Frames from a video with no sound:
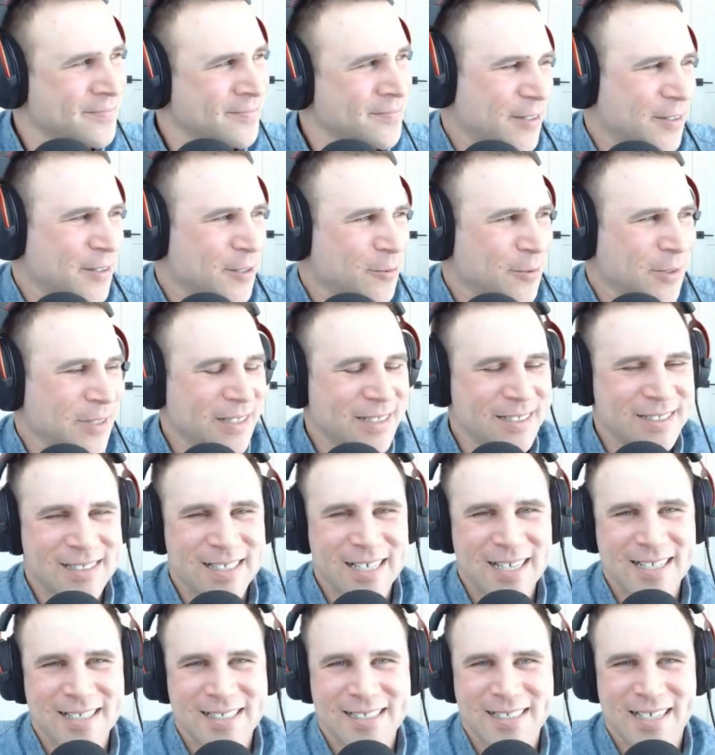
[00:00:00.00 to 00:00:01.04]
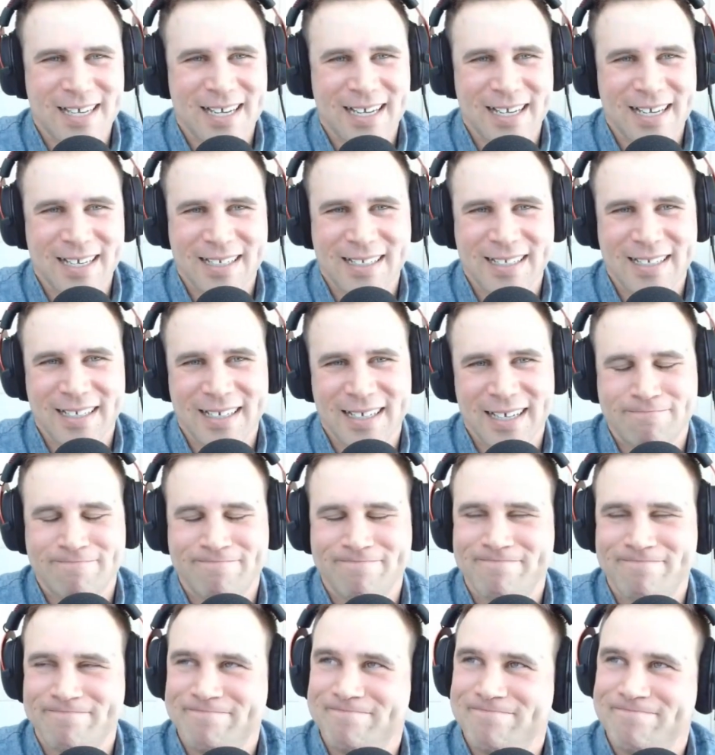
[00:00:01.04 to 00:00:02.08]
On the real estate side,
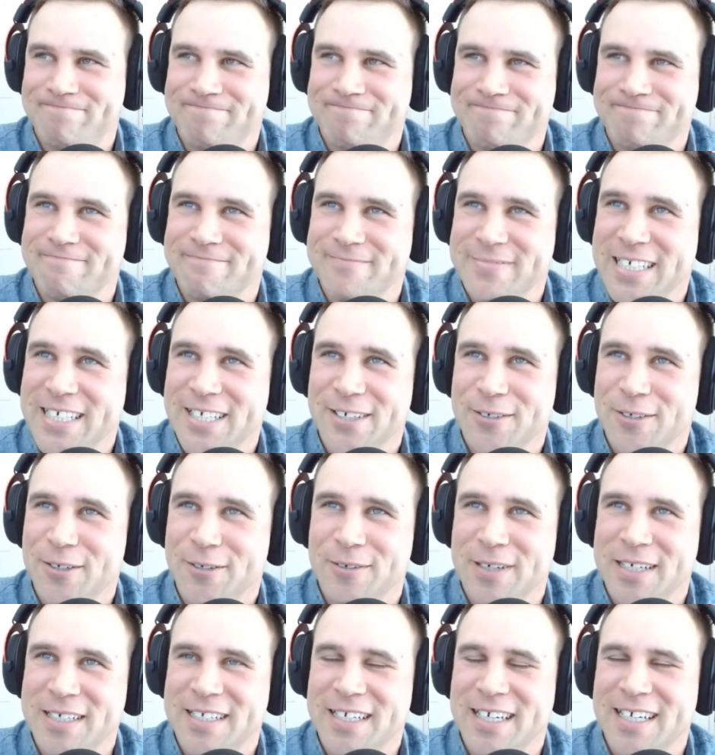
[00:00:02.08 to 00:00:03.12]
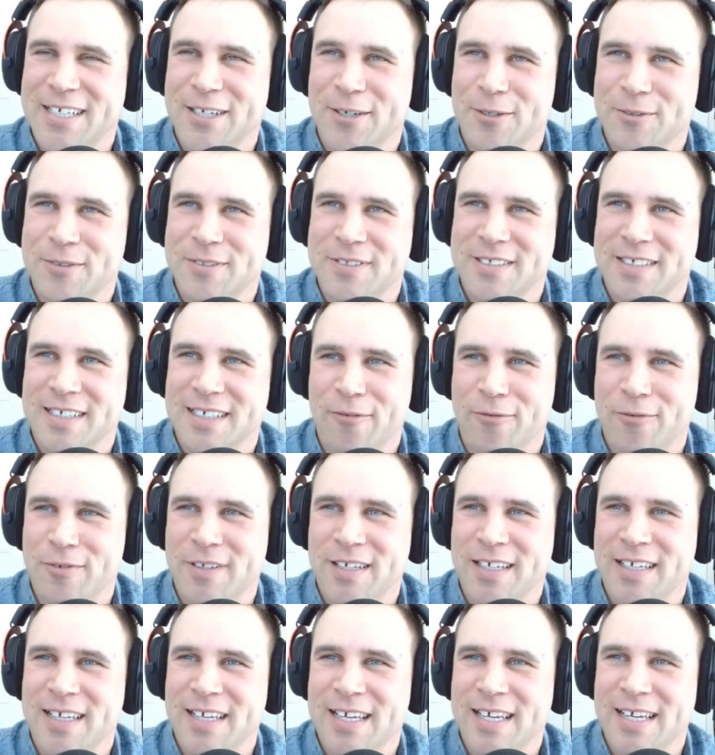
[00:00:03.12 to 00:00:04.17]
I don't know. I, I don't, I don't
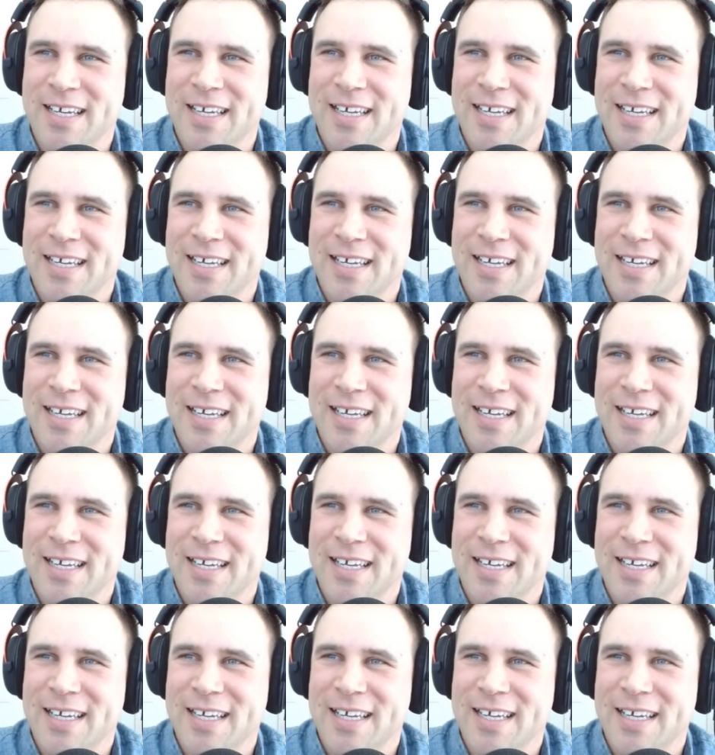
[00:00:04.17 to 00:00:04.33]
really.